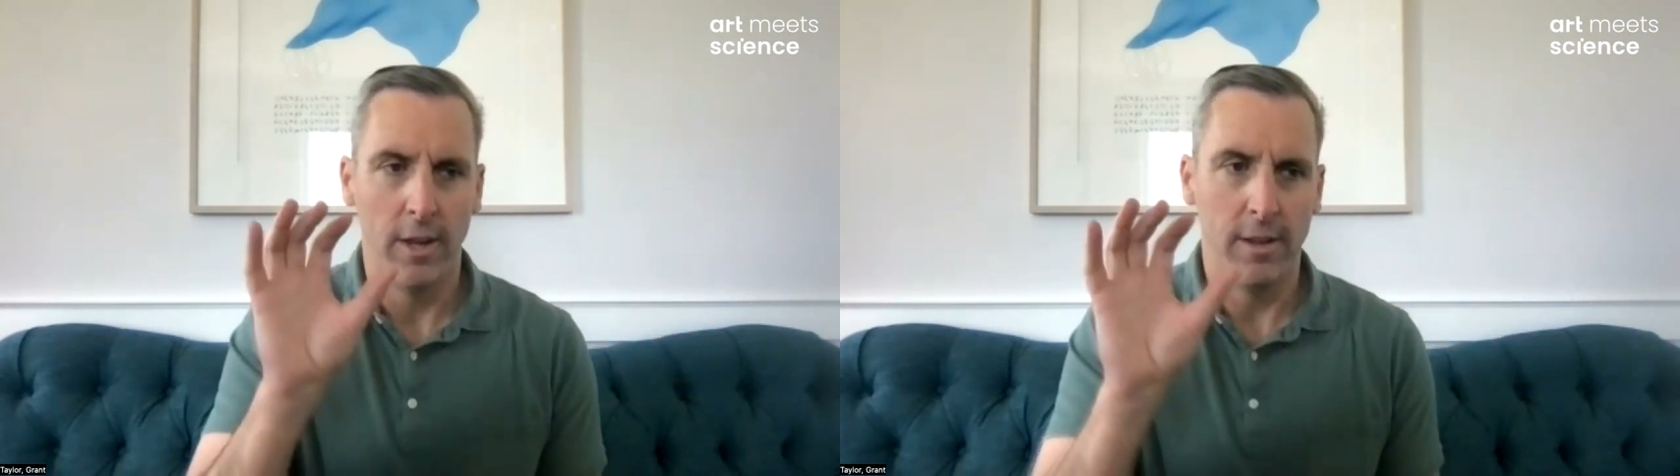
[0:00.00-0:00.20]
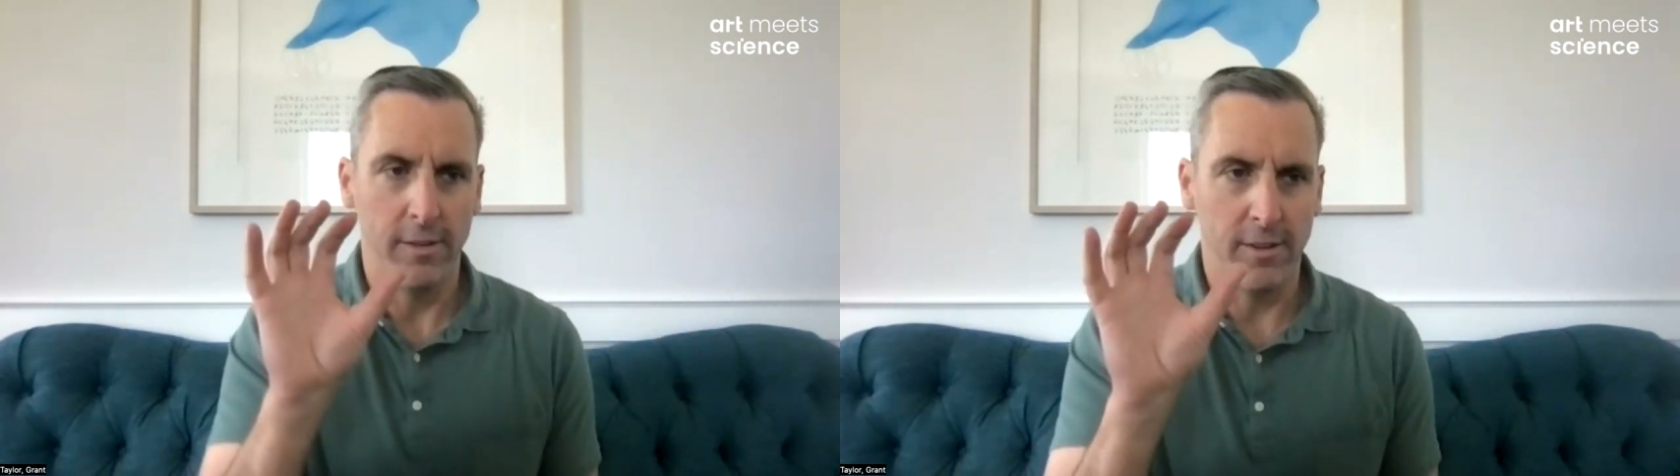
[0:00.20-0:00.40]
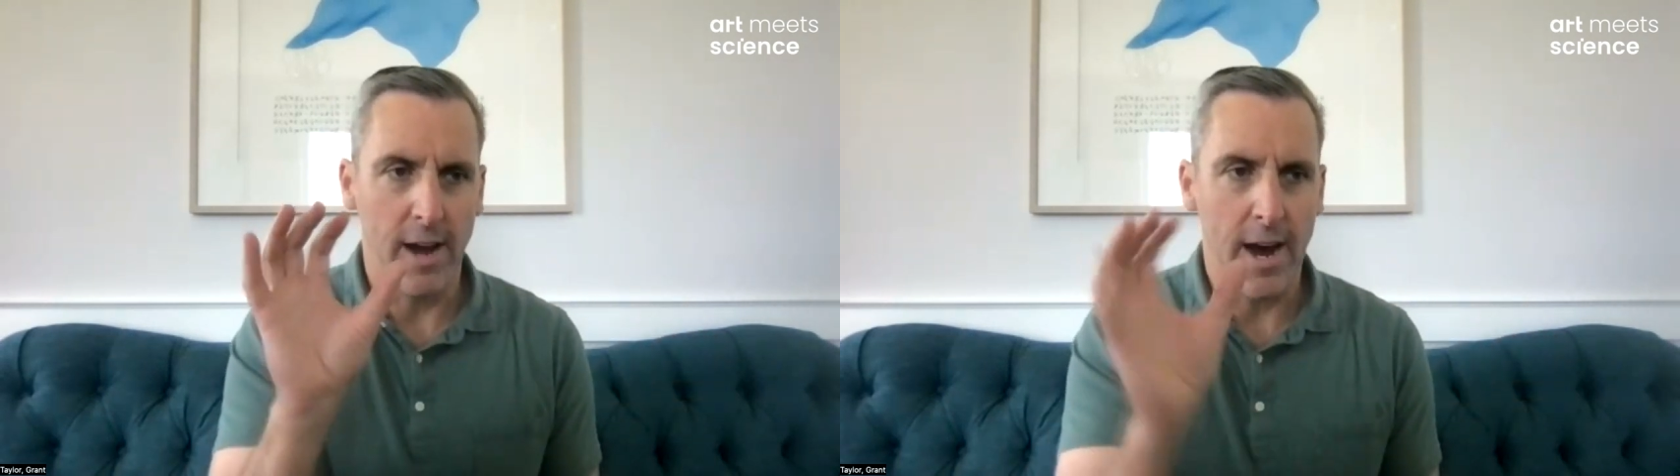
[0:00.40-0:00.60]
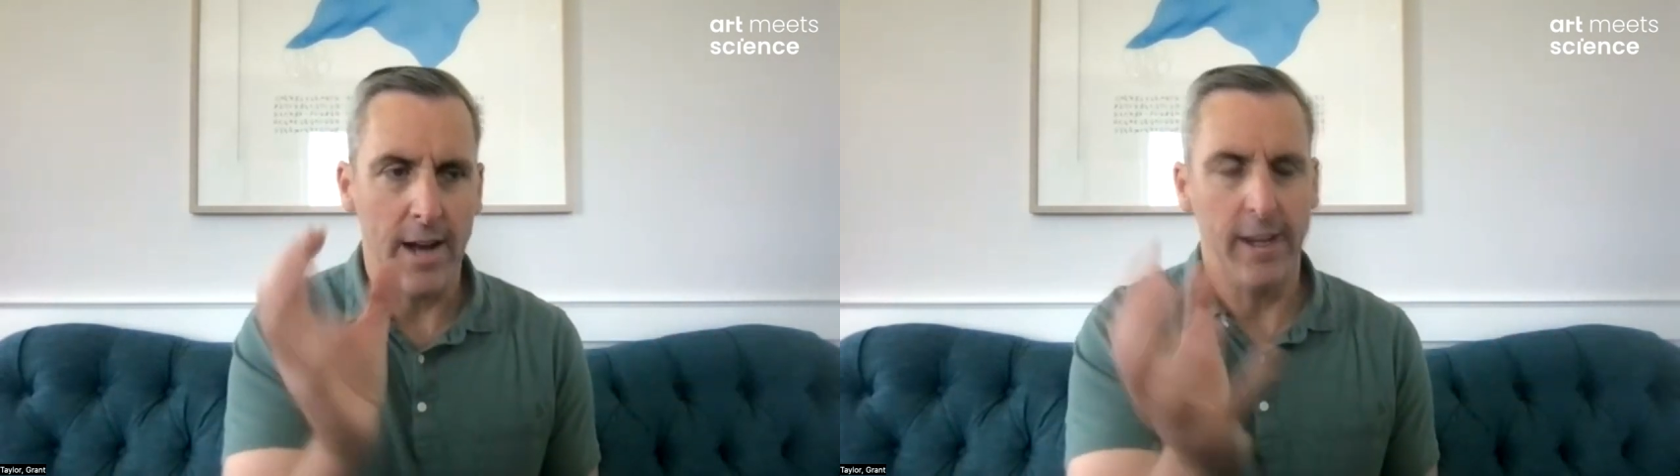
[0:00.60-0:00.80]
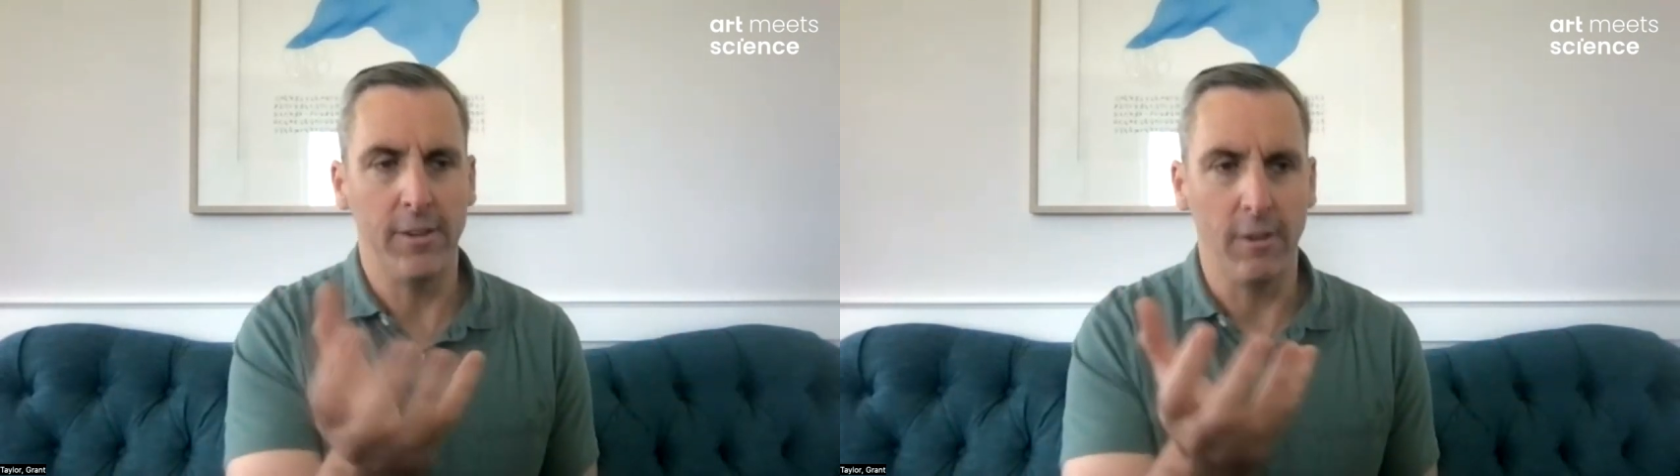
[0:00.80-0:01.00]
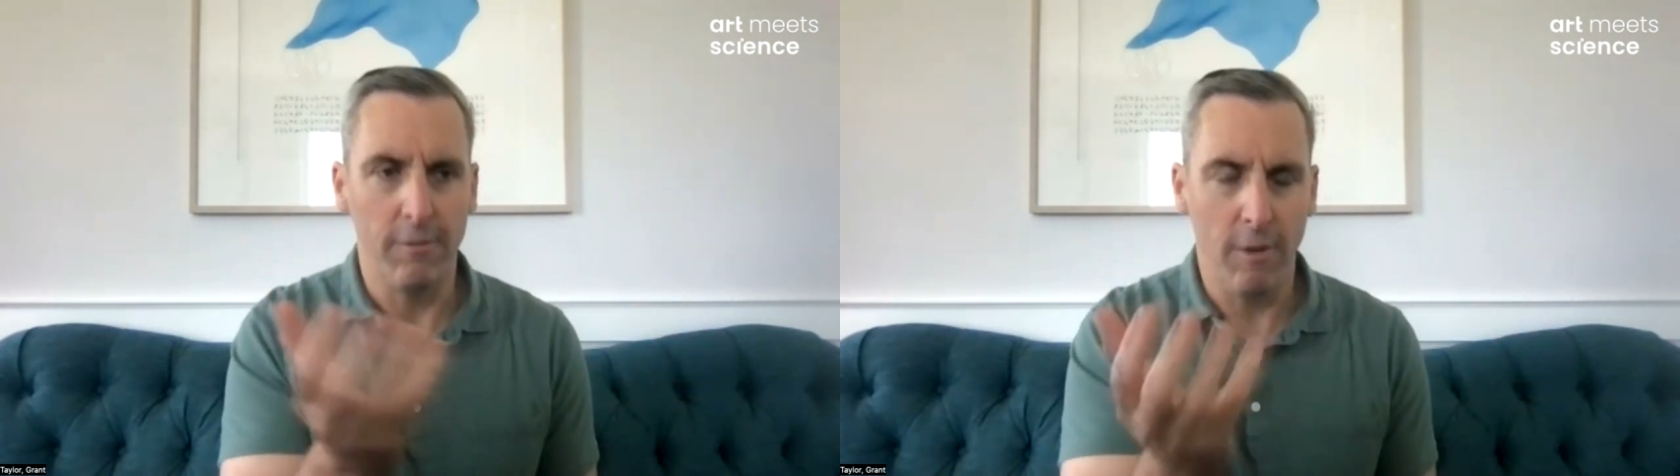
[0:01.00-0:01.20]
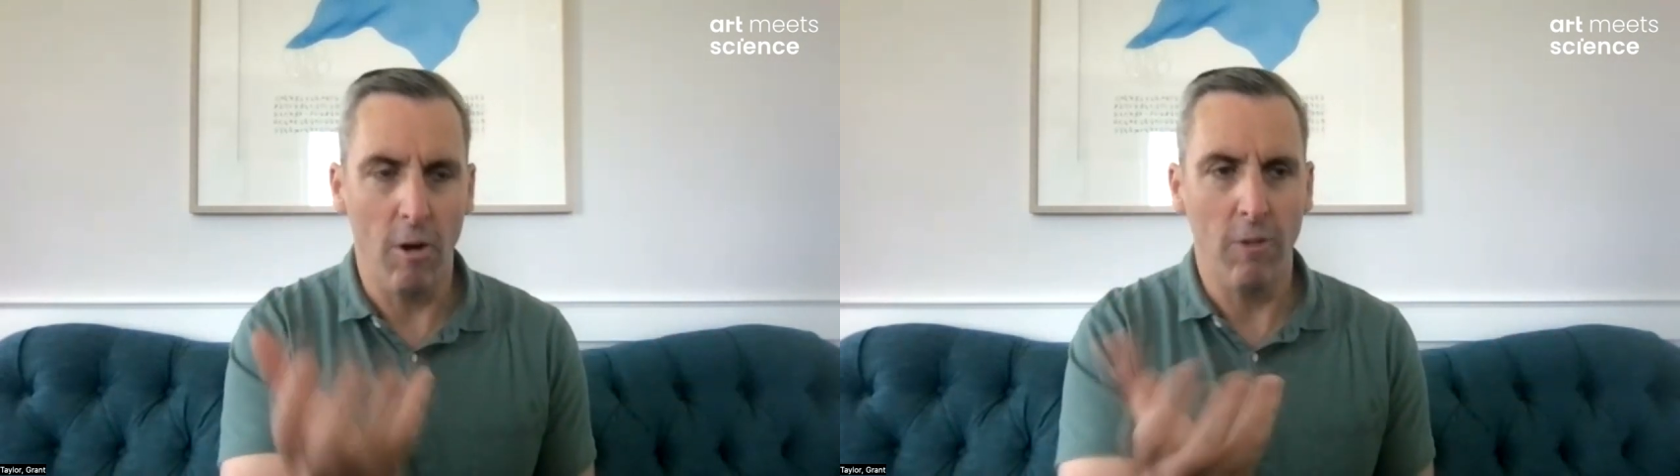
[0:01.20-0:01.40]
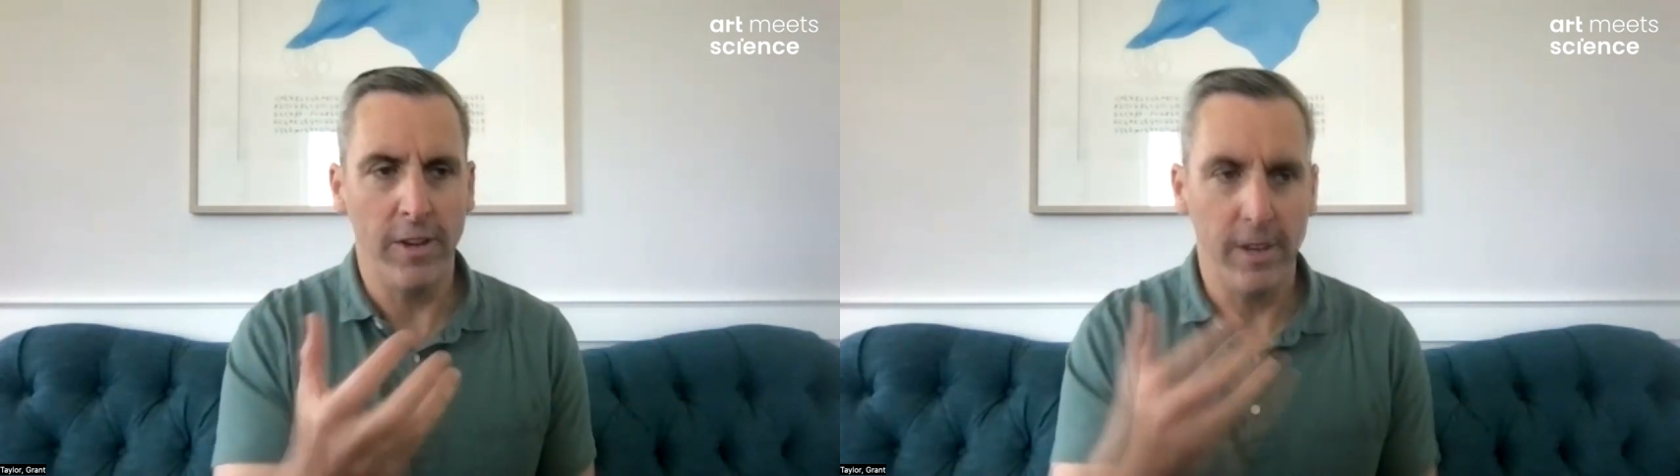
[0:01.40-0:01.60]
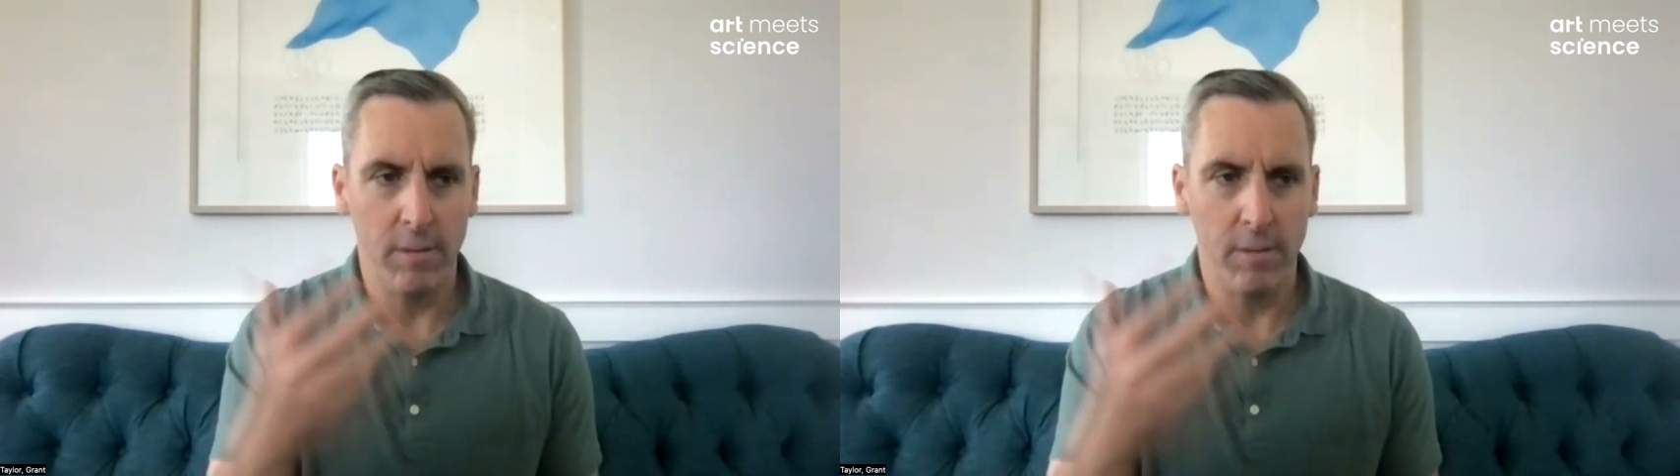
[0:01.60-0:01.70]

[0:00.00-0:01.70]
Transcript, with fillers: this art is evolving